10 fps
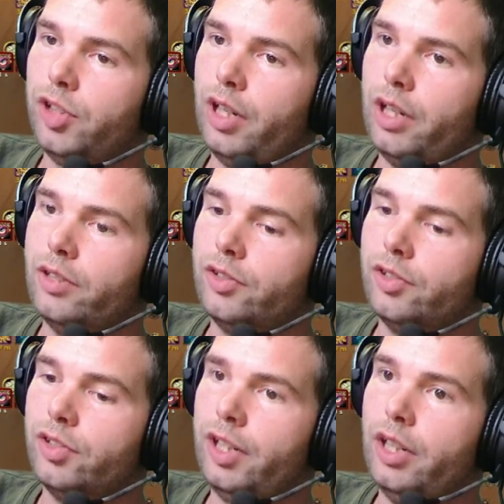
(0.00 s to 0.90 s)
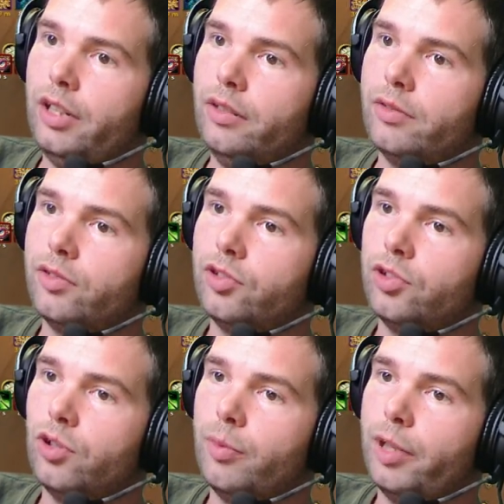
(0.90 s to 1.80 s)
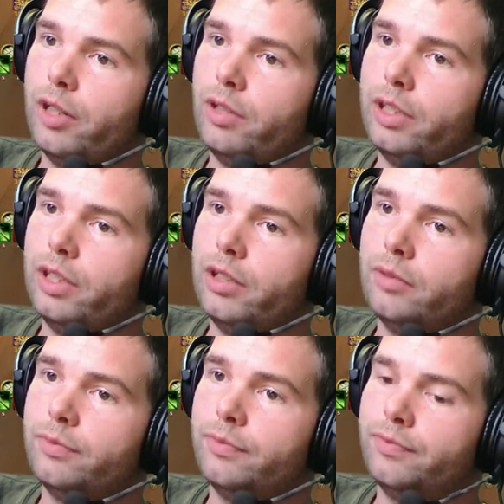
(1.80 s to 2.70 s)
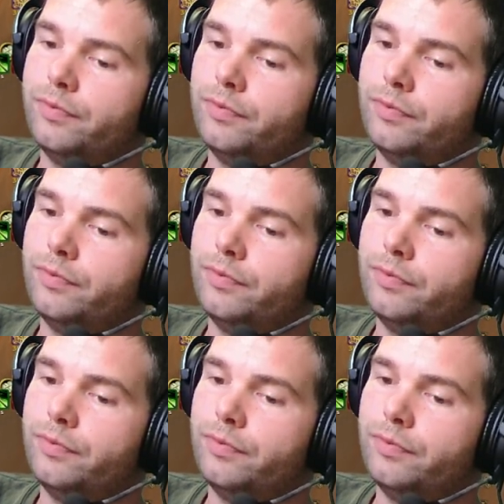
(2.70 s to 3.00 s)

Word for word: We silence this guy. So mad right now.